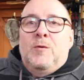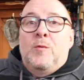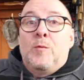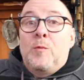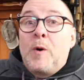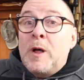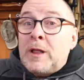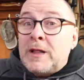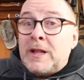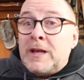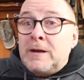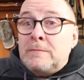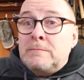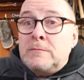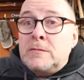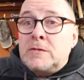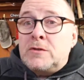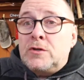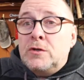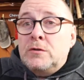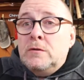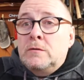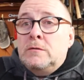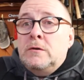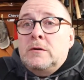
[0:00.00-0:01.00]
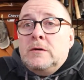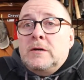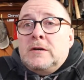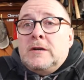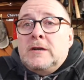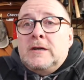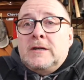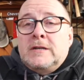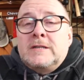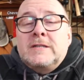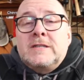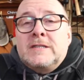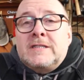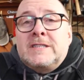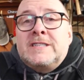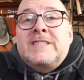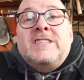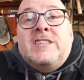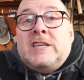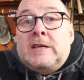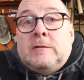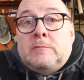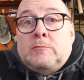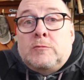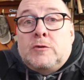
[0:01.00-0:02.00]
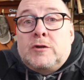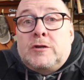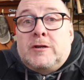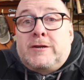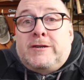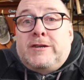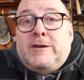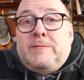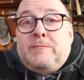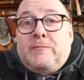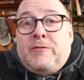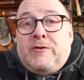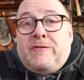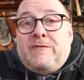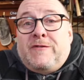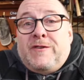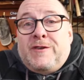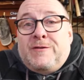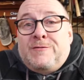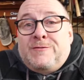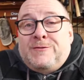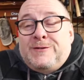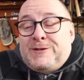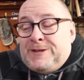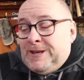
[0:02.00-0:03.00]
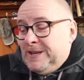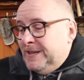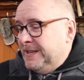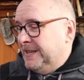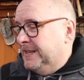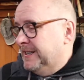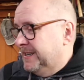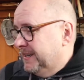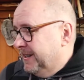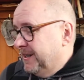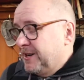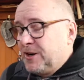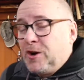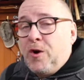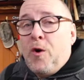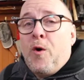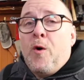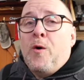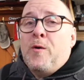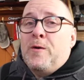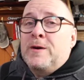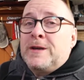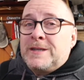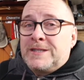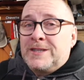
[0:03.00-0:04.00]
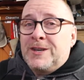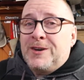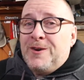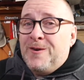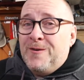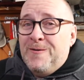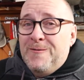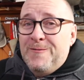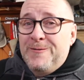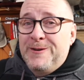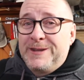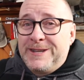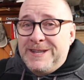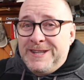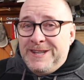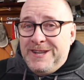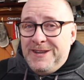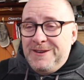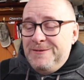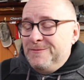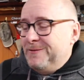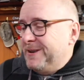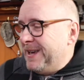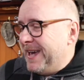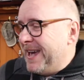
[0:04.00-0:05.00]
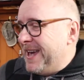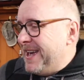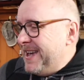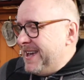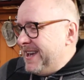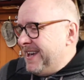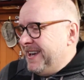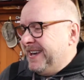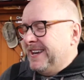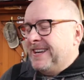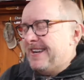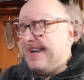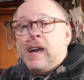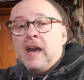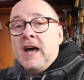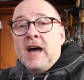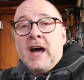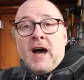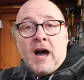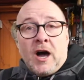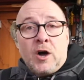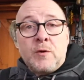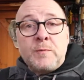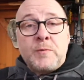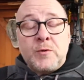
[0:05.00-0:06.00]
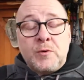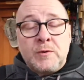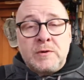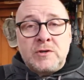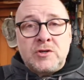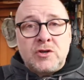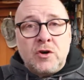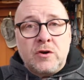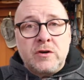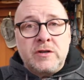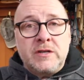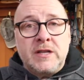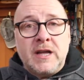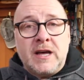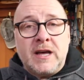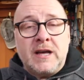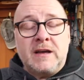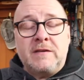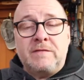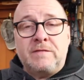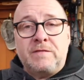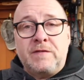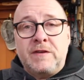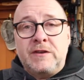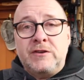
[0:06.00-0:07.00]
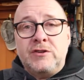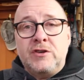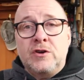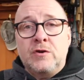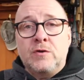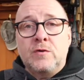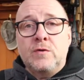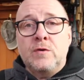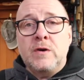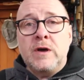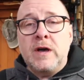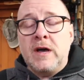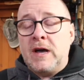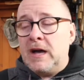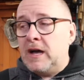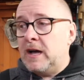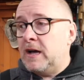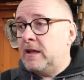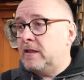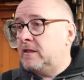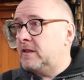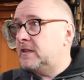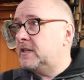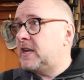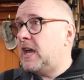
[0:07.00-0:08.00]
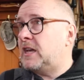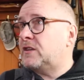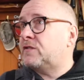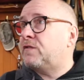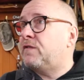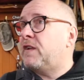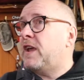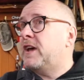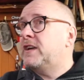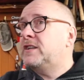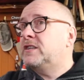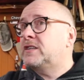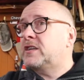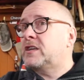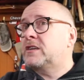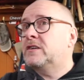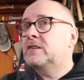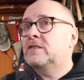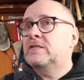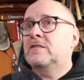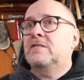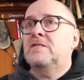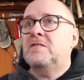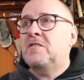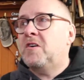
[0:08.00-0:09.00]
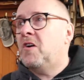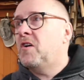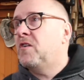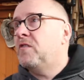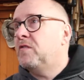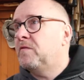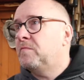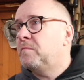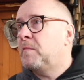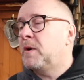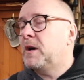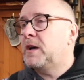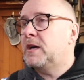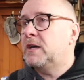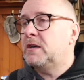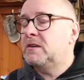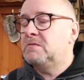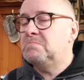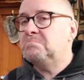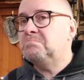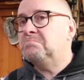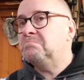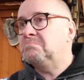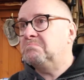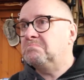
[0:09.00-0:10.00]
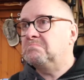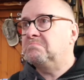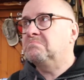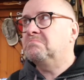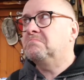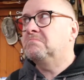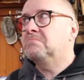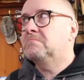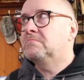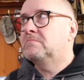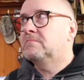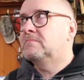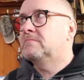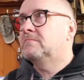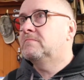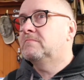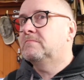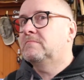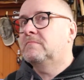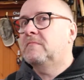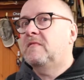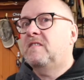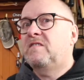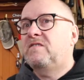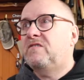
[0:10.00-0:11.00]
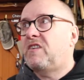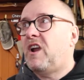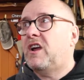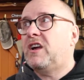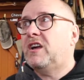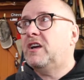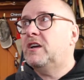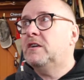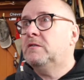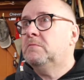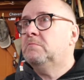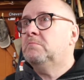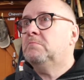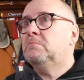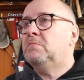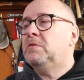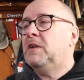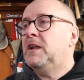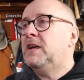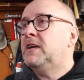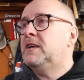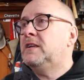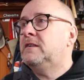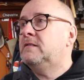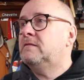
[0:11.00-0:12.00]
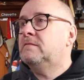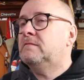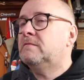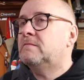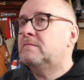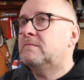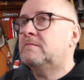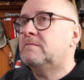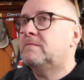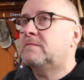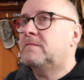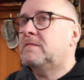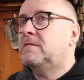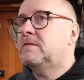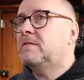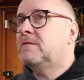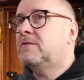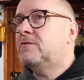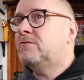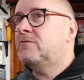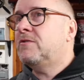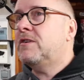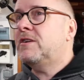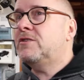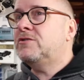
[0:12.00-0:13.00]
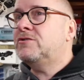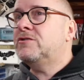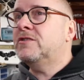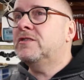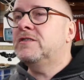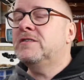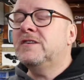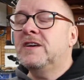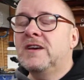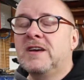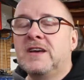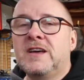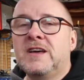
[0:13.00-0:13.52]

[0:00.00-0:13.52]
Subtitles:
Welcome to Team Mothership Reviews. Goes cold in the UK. I hope you enjoyed that video, the test flight of my Frankenplane creation.